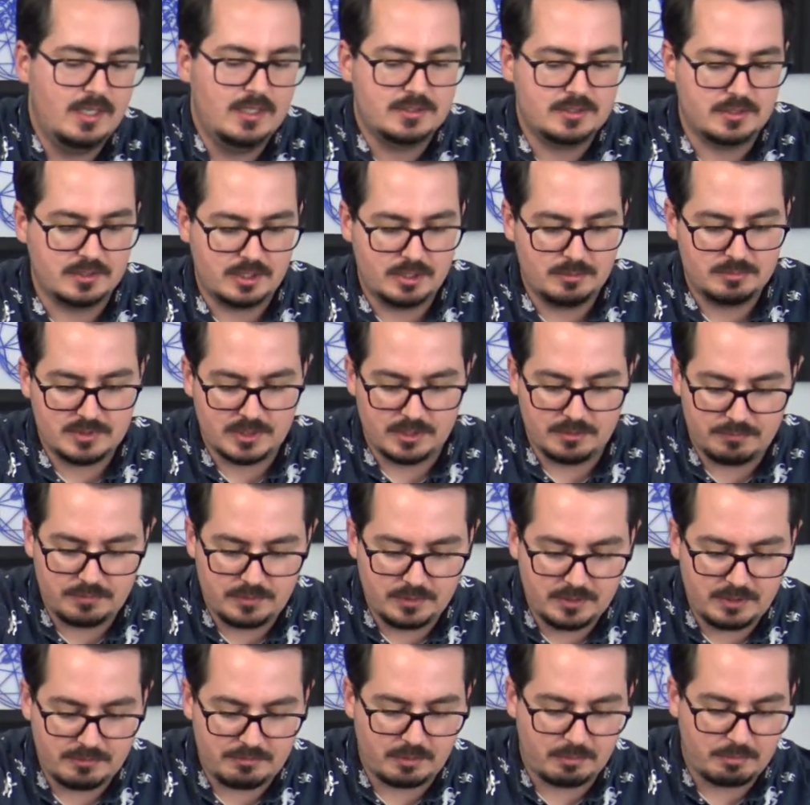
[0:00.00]
So it comes in a
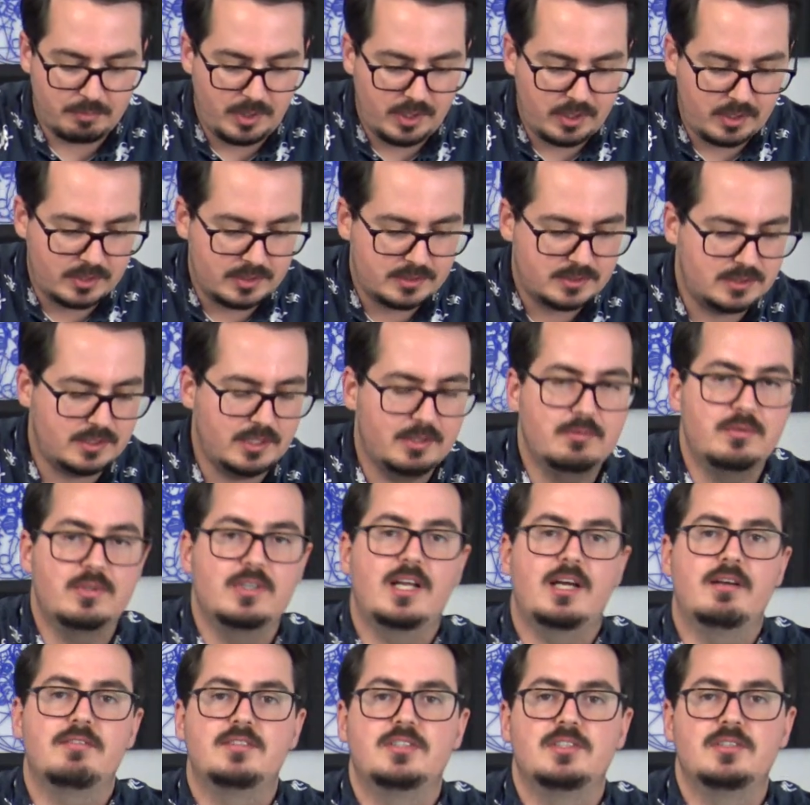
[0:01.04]
few different parts that we'll
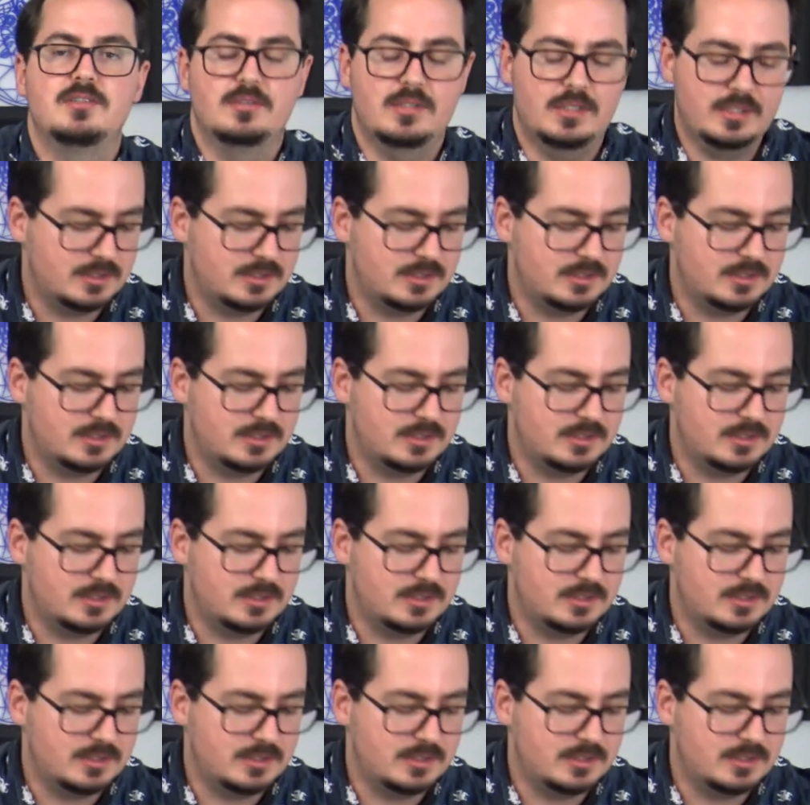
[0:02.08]
have to